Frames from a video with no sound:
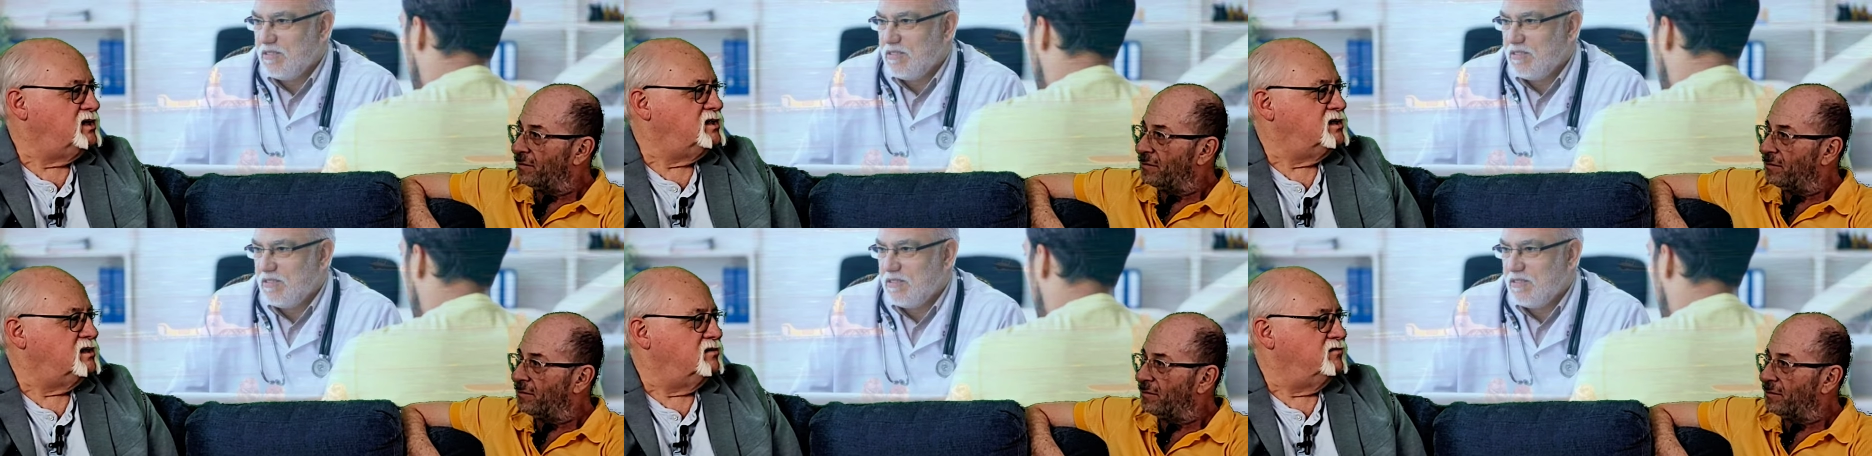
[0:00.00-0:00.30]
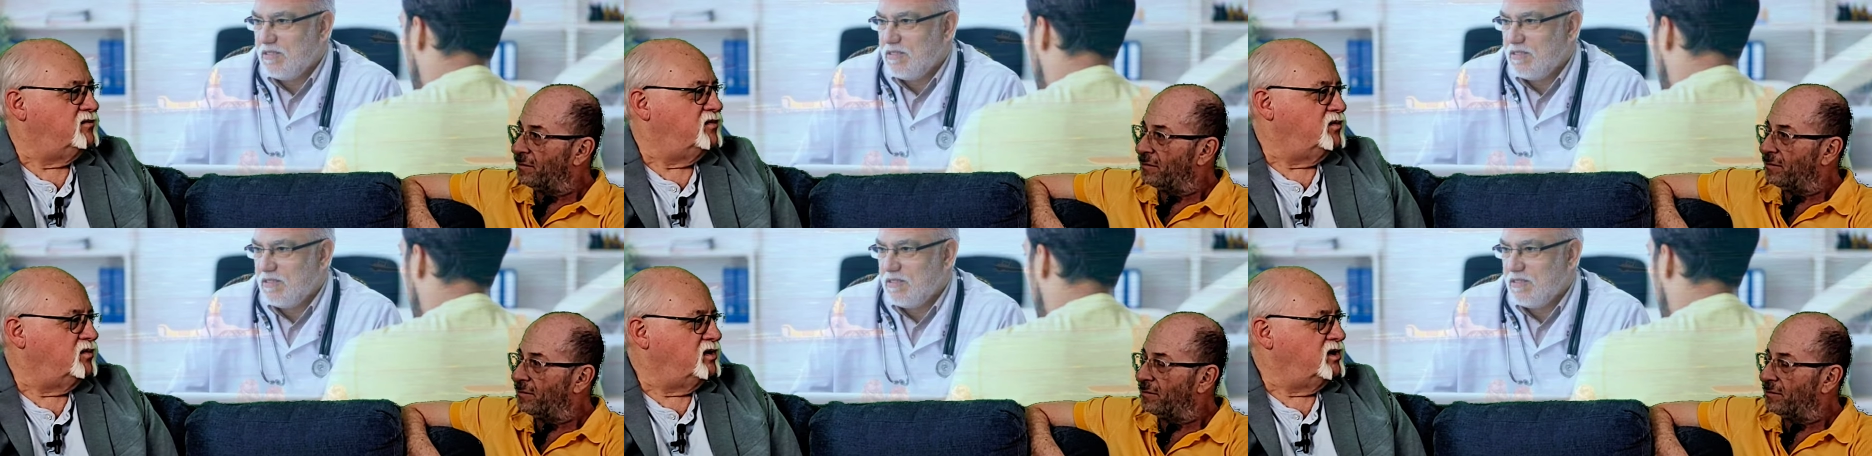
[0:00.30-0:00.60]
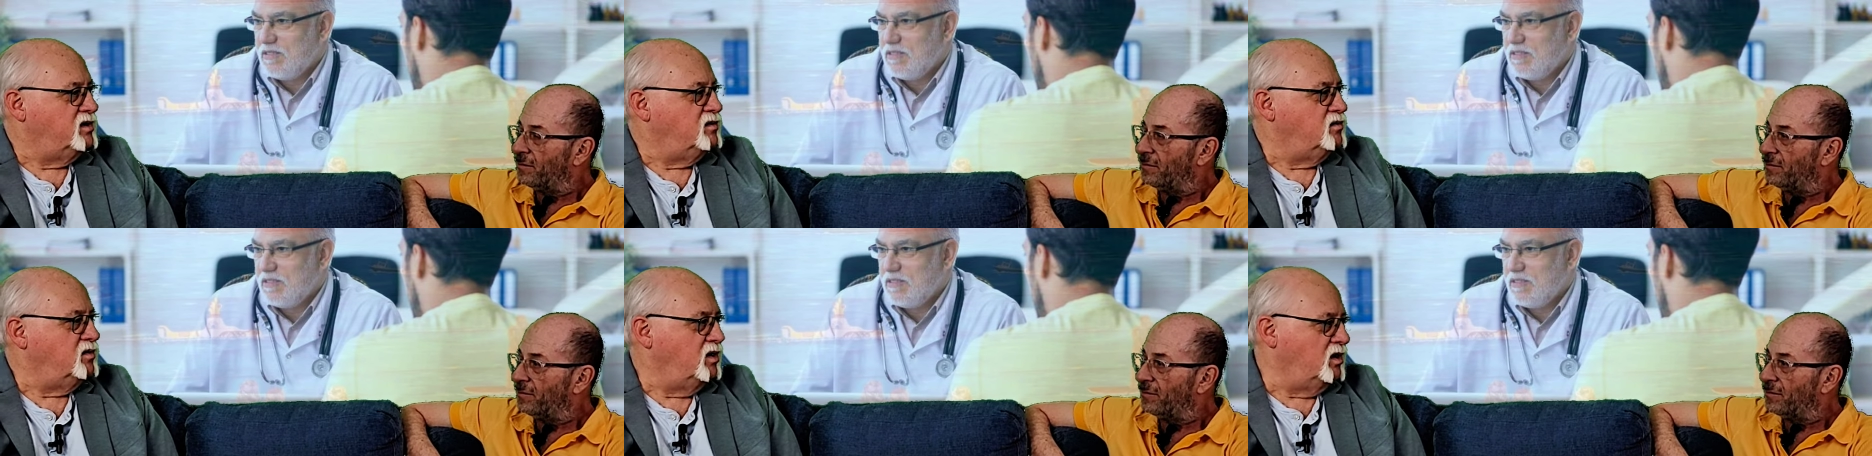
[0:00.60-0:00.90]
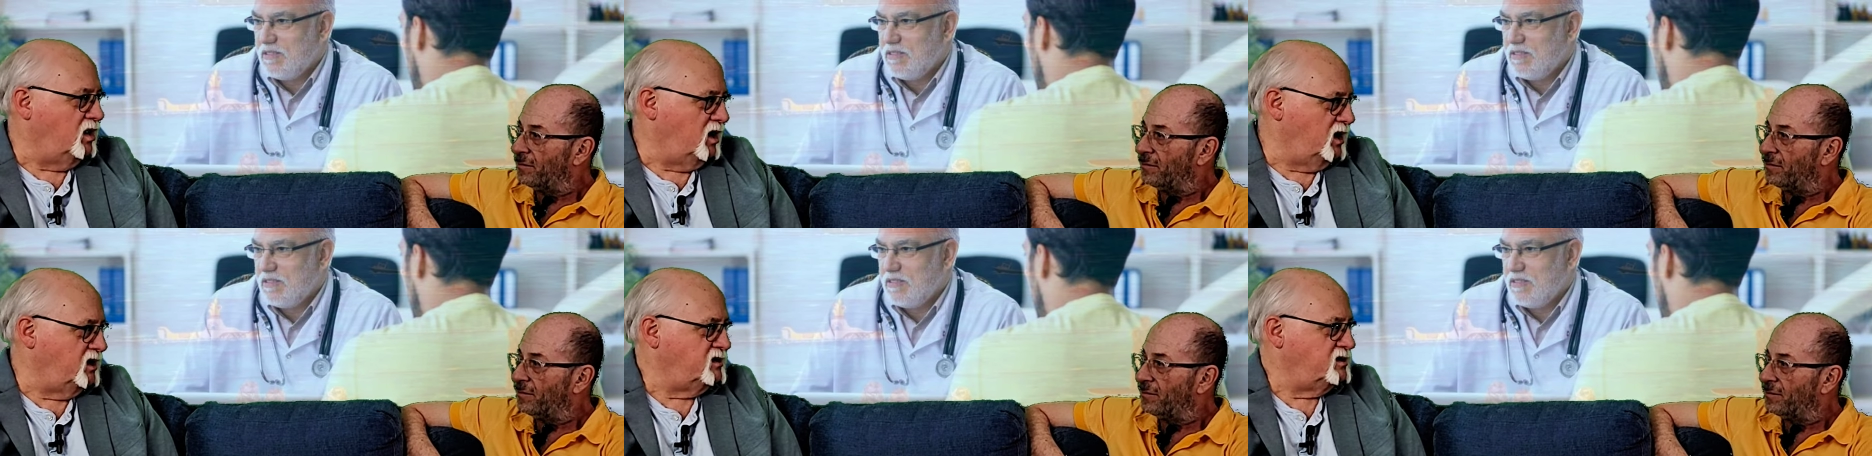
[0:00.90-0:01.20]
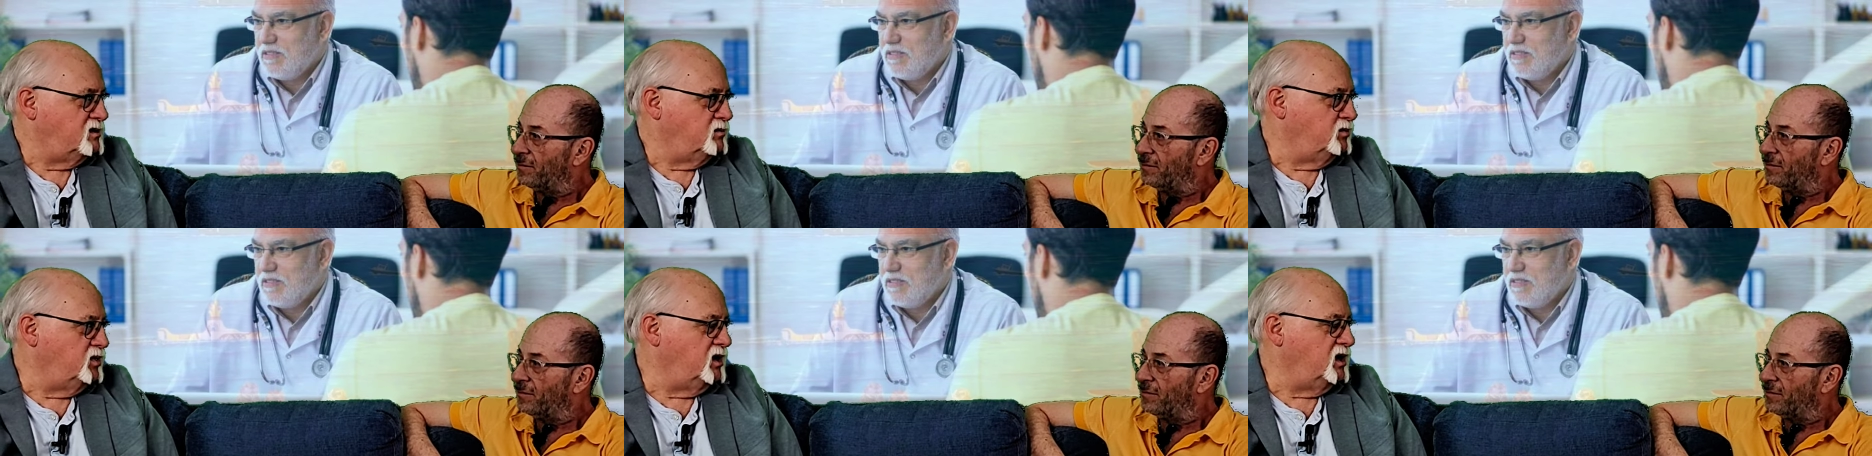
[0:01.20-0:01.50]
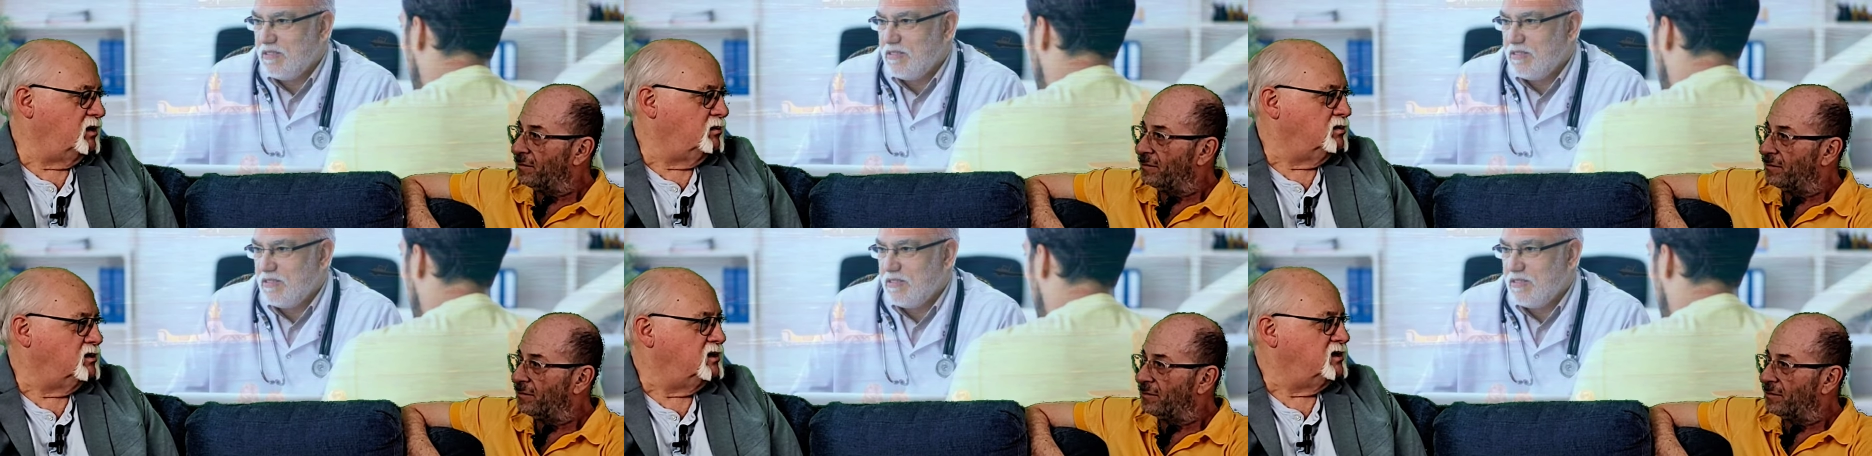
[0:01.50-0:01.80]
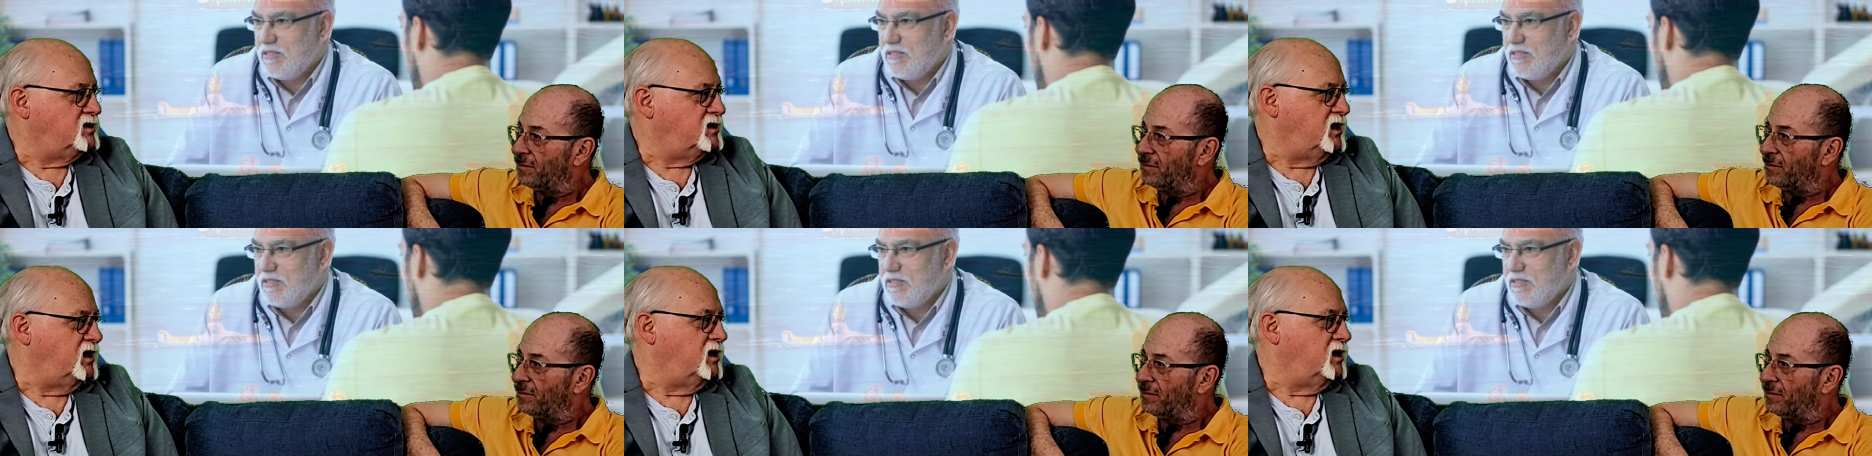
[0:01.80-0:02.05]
Speaker 1: reason for you not to be able to